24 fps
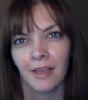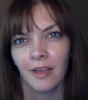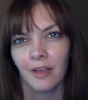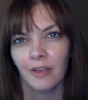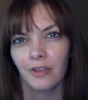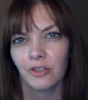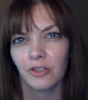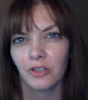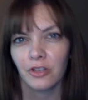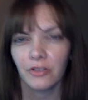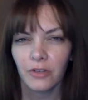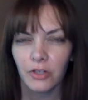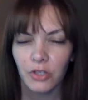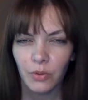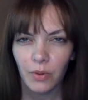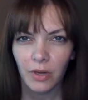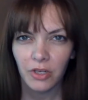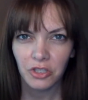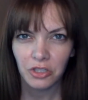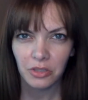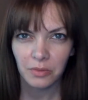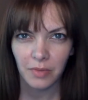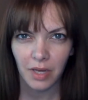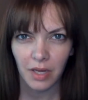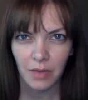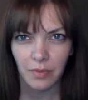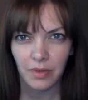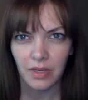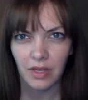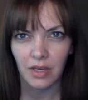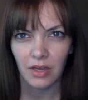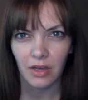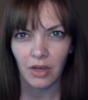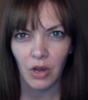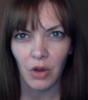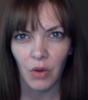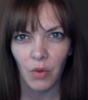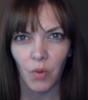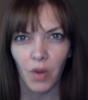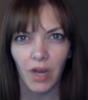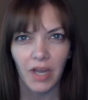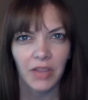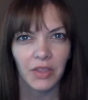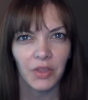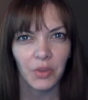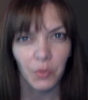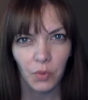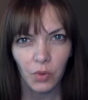So your first question might be, why
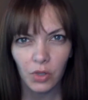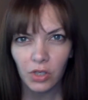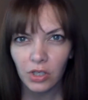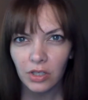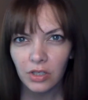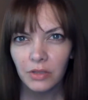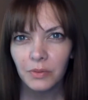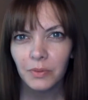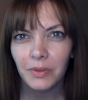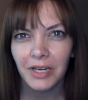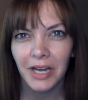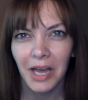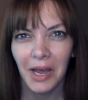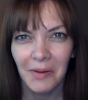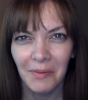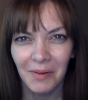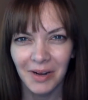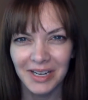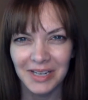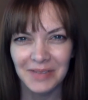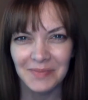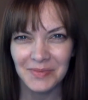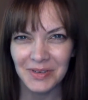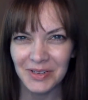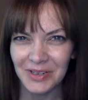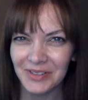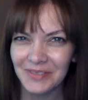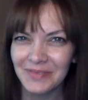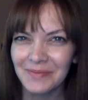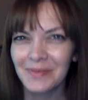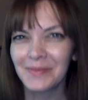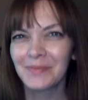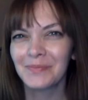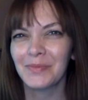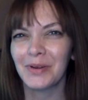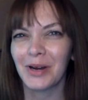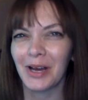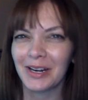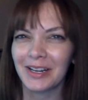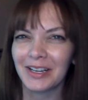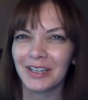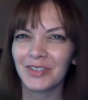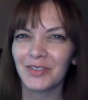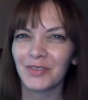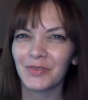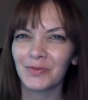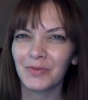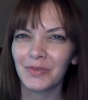in the world would I want to move
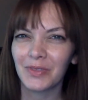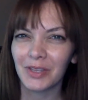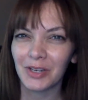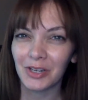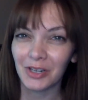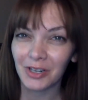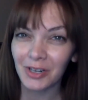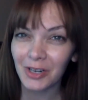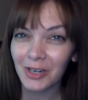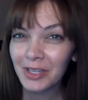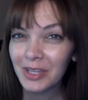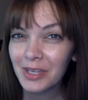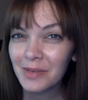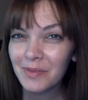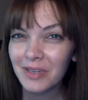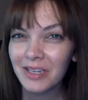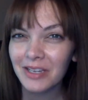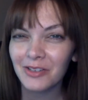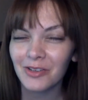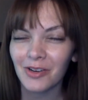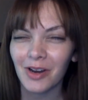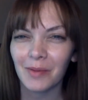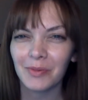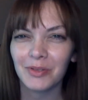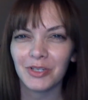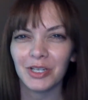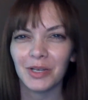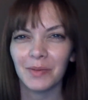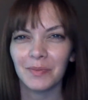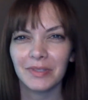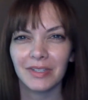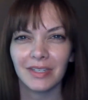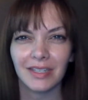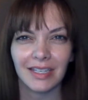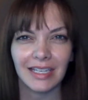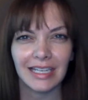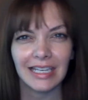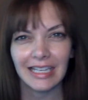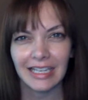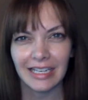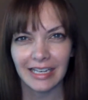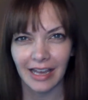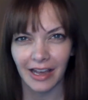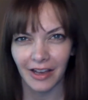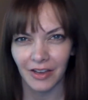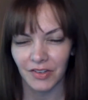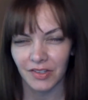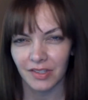products that are currently being drop shipped
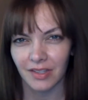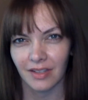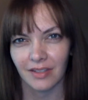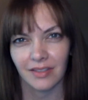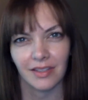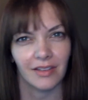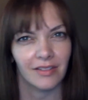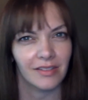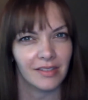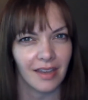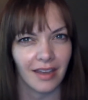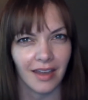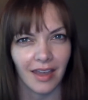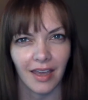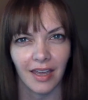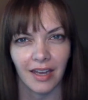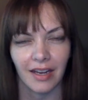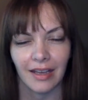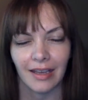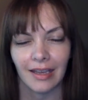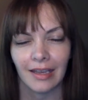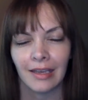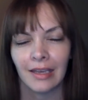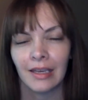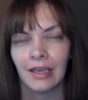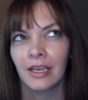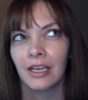in-house? That sounds like a headache.